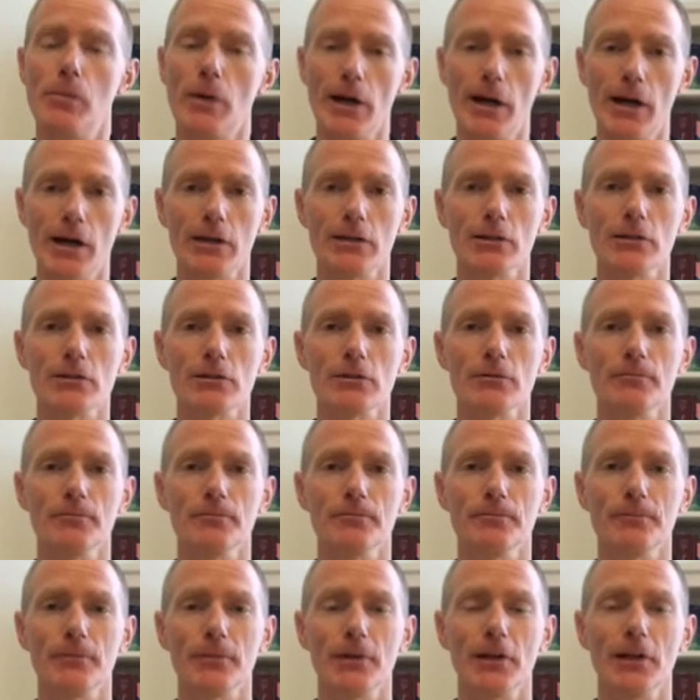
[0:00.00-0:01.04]
backs.
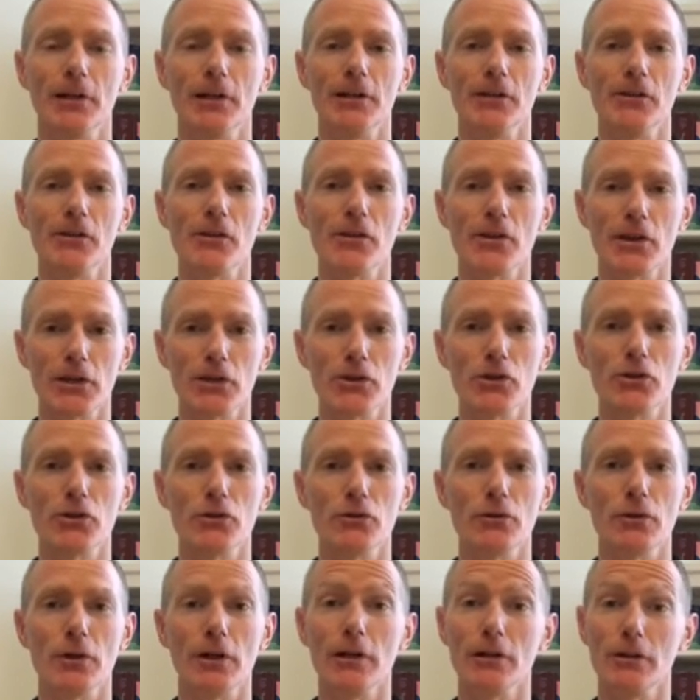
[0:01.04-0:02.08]
And thank
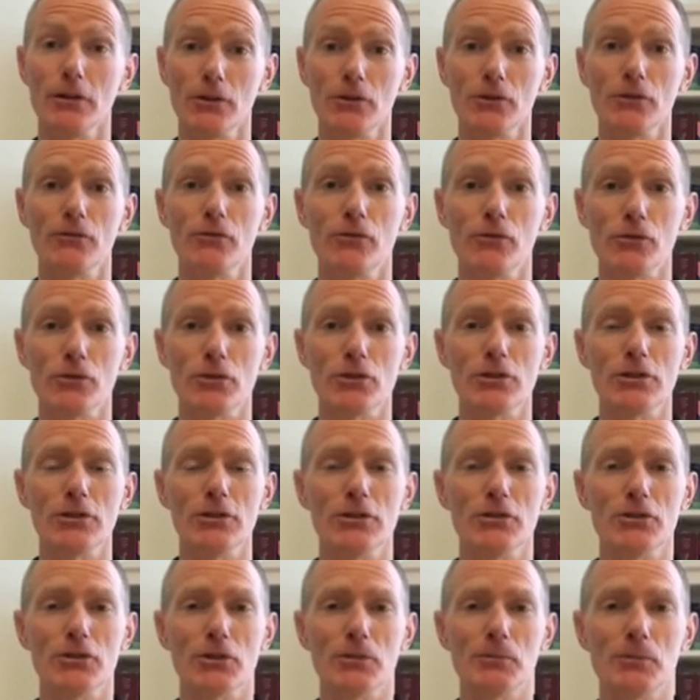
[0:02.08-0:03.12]
you, and look forward to
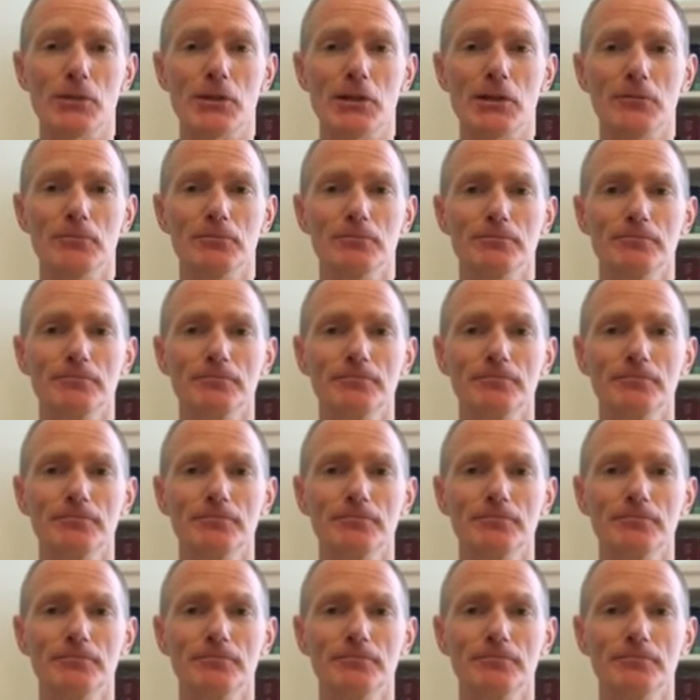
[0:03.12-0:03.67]
seeing you sometime.